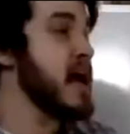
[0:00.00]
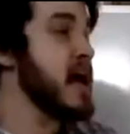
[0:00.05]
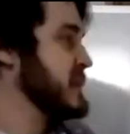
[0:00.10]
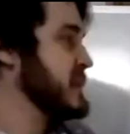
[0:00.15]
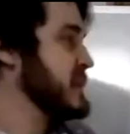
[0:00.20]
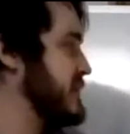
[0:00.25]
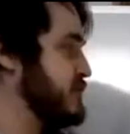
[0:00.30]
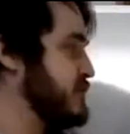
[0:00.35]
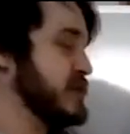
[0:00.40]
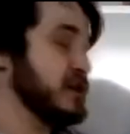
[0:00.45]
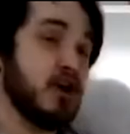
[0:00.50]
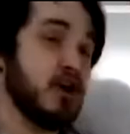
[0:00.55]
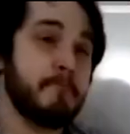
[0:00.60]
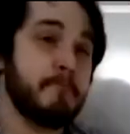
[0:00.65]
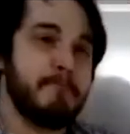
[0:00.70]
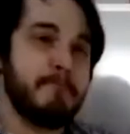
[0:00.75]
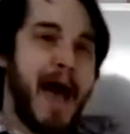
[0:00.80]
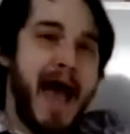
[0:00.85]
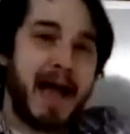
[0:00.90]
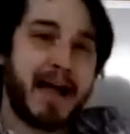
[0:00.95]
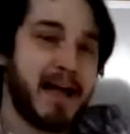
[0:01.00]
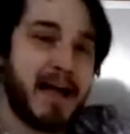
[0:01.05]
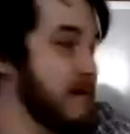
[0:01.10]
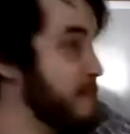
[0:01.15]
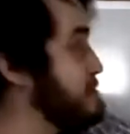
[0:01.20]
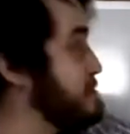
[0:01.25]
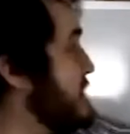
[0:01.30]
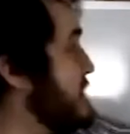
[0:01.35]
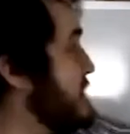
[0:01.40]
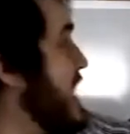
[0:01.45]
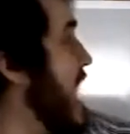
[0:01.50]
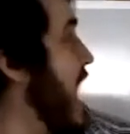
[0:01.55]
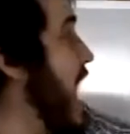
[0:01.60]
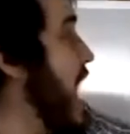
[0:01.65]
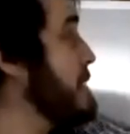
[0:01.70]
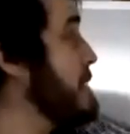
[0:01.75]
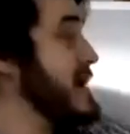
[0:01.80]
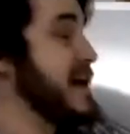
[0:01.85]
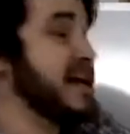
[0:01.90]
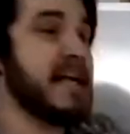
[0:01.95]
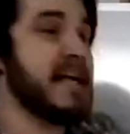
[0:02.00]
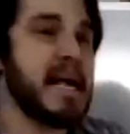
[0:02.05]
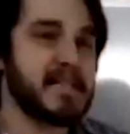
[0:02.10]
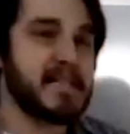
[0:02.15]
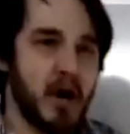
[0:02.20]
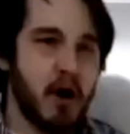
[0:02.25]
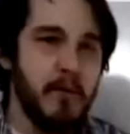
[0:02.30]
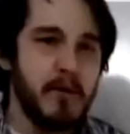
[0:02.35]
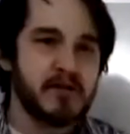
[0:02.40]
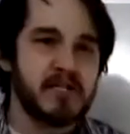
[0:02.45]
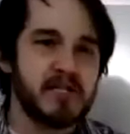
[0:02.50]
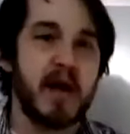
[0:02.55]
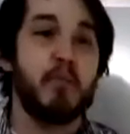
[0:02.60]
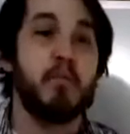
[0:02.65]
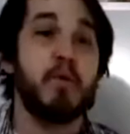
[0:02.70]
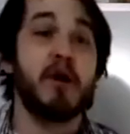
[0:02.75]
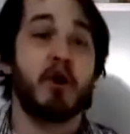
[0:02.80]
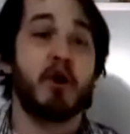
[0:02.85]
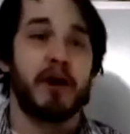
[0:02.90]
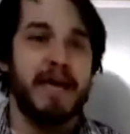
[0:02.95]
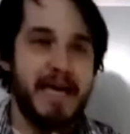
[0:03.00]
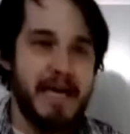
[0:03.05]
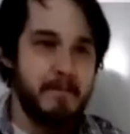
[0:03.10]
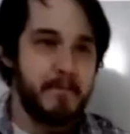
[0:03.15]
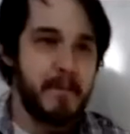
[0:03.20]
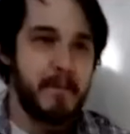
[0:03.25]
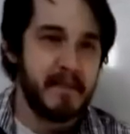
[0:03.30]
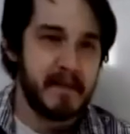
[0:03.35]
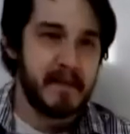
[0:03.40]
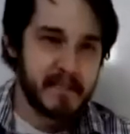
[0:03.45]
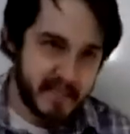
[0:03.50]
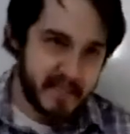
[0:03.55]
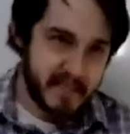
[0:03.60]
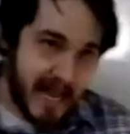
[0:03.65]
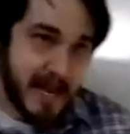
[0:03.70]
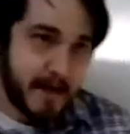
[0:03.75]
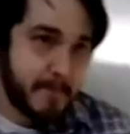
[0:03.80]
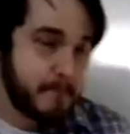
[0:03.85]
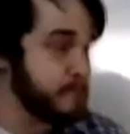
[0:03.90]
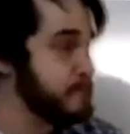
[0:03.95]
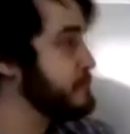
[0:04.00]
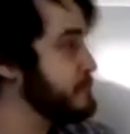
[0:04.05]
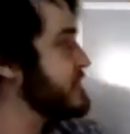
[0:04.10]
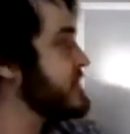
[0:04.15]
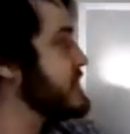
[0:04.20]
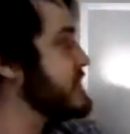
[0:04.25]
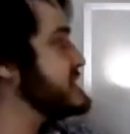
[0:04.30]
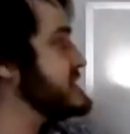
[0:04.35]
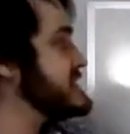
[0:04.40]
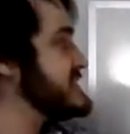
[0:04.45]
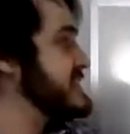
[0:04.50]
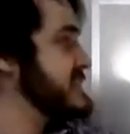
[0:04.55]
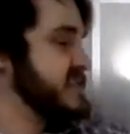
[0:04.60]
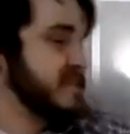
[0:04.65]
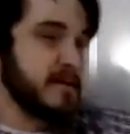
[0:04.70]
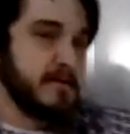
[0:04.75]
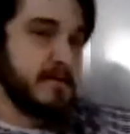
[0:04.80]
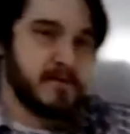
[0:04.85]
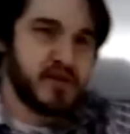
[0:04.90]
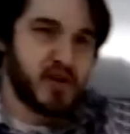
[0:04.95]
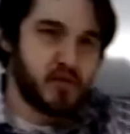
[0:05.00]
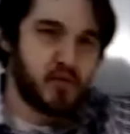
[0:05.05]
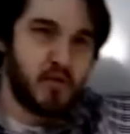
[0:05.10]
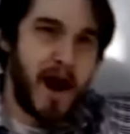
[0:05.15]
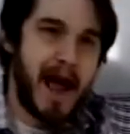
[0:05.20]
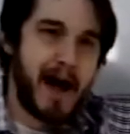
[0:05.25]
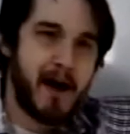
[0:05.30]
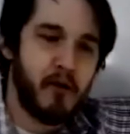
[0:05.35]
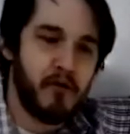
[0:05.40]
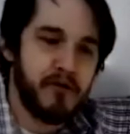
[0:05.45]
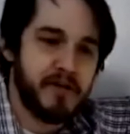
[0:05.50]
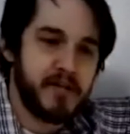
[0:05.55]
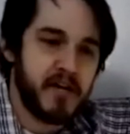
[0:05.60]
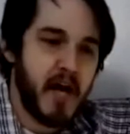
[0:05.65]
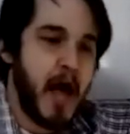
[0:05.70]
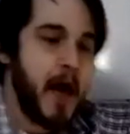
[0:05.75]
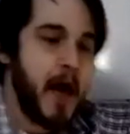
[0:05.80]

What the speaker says: Like if we look back, it's almost like we are keeping the same systems around,